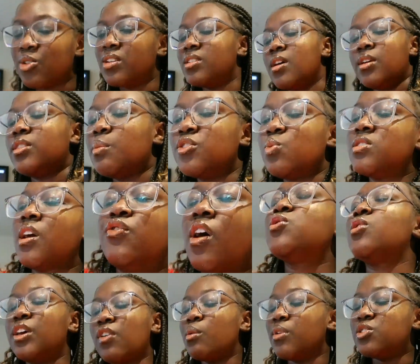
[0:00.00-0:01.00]
or introduce
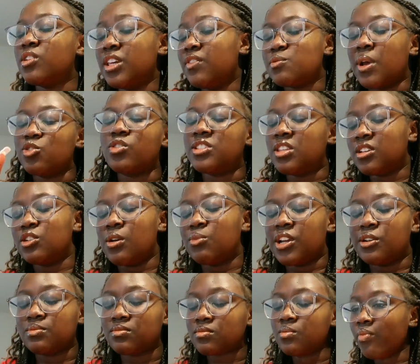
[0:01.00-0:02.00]
because we were really
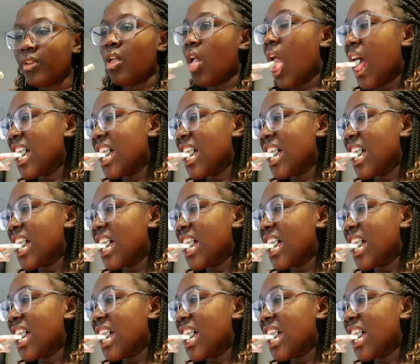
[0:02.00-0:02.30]
catching up